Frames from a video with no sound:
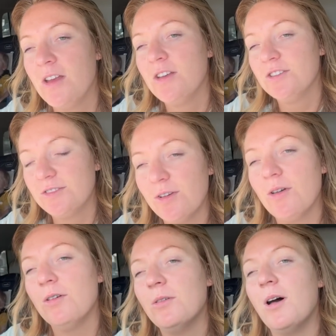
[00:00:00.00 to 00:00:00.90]
So
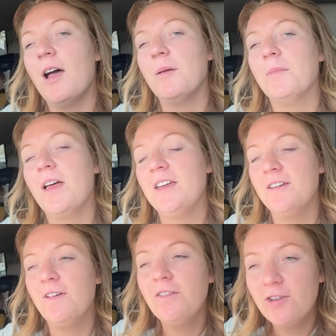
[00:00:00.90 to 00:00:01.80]
I'm like,
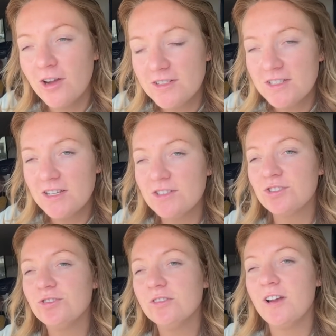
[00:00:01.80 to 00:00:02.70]
if I forgot to take the
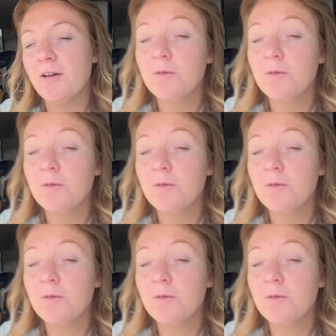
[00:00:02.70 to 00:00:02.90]
stroller out,